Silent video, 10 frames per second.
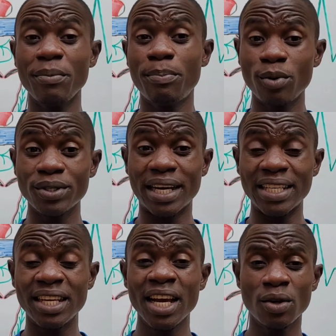
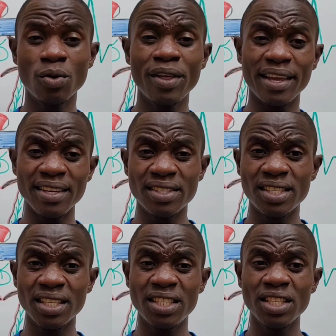important to the
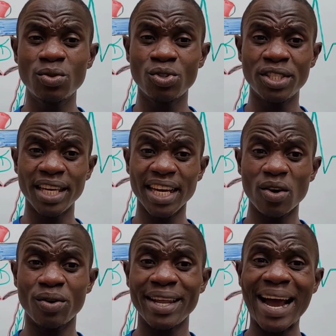ECG to check
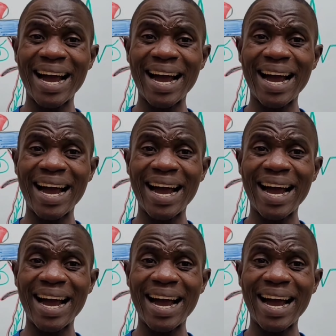on the